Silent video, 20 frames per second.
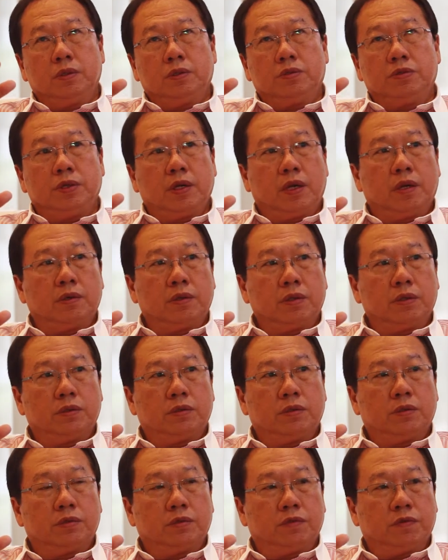300
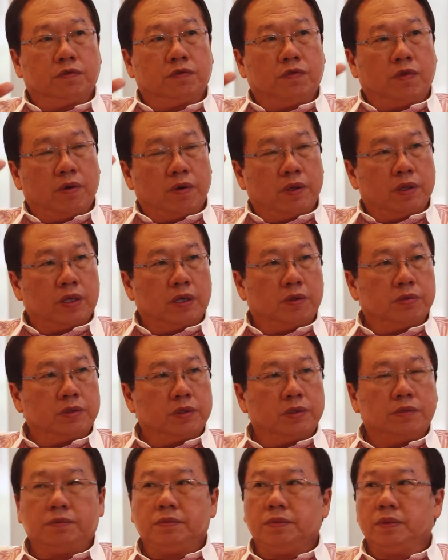to 400,000.